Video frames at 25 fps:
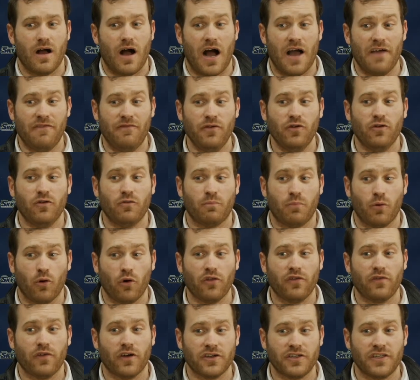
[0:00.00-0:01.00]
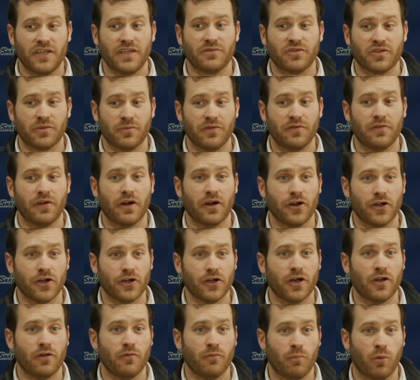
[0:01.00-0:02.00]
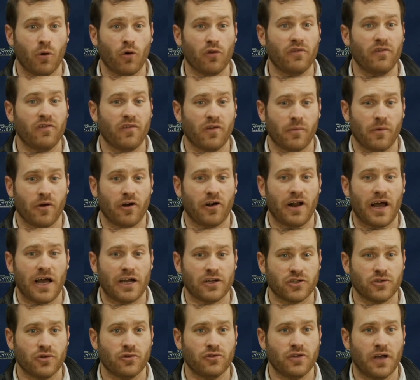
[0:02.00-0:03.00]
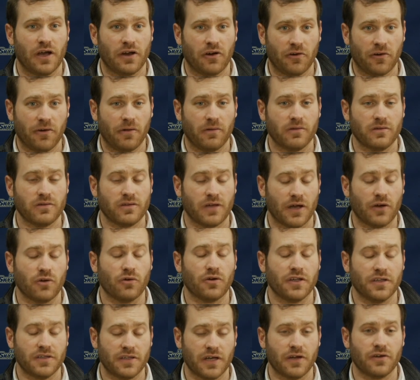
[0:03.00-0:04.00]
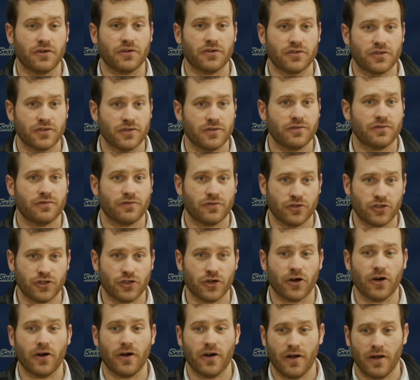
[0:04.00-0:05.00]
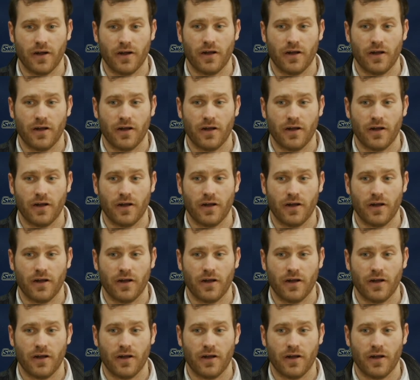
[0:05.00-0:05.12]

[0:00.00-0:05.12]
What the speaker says: I feel both of our teams can be very good. Both of them are national title contenders, for sure.